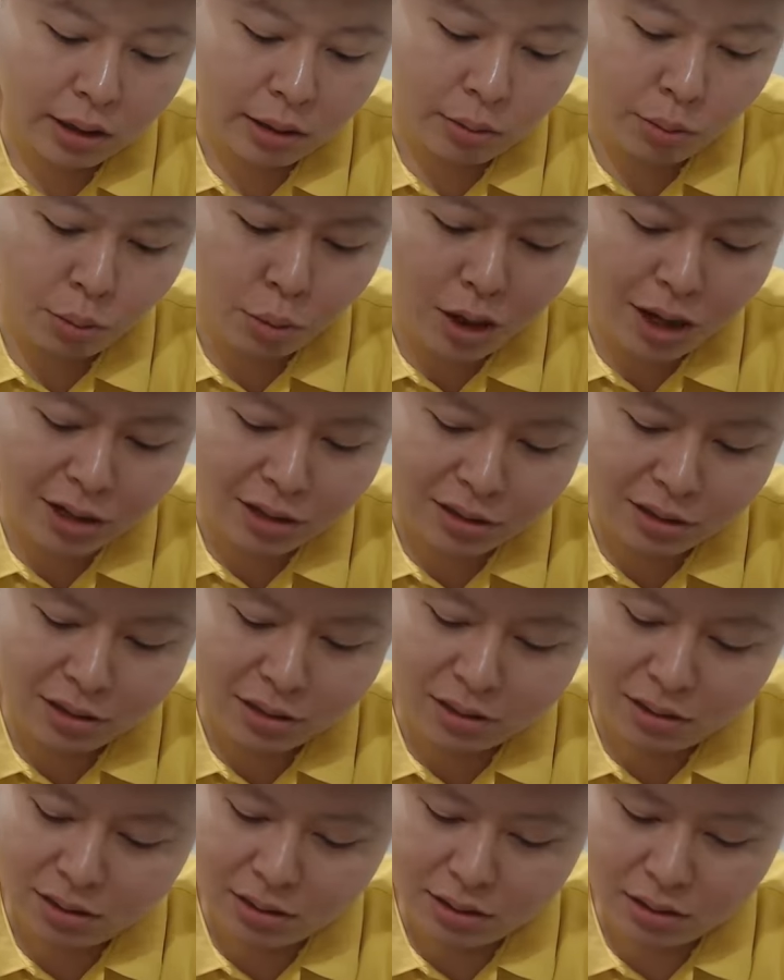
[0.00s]
Like, what?
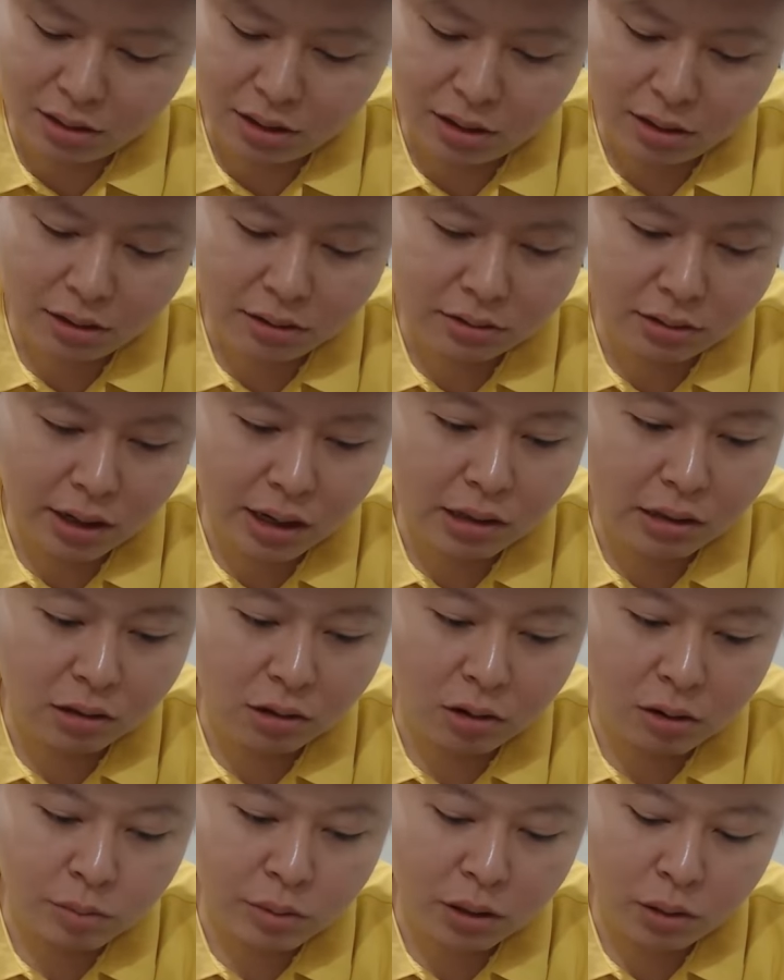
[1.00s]
Killed
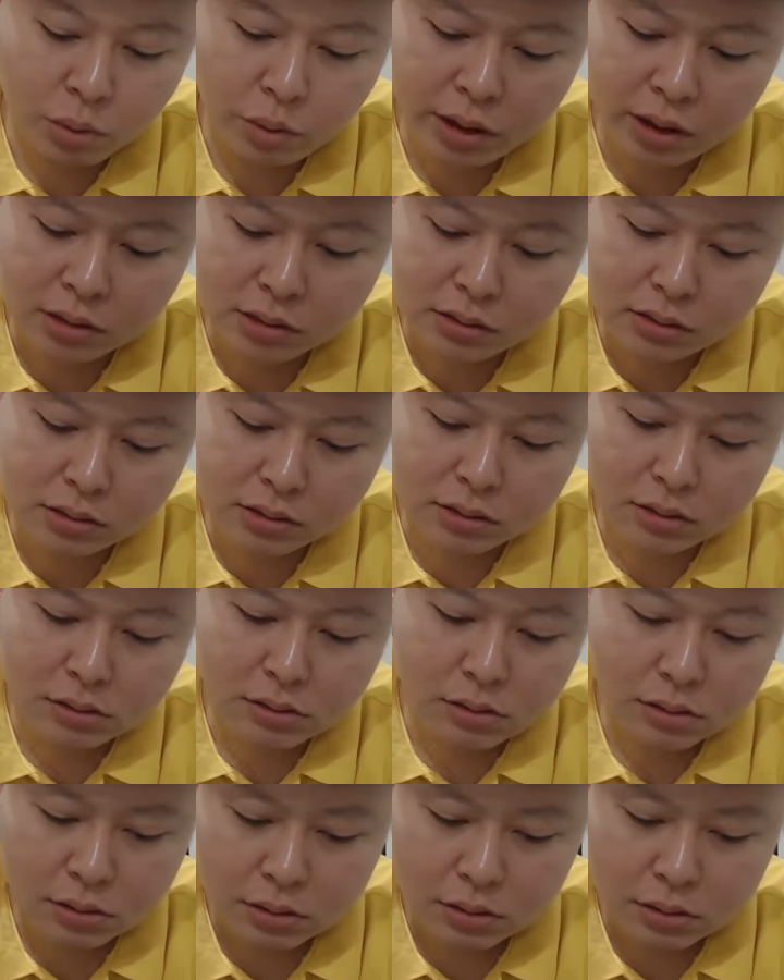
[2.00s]
at normal quest?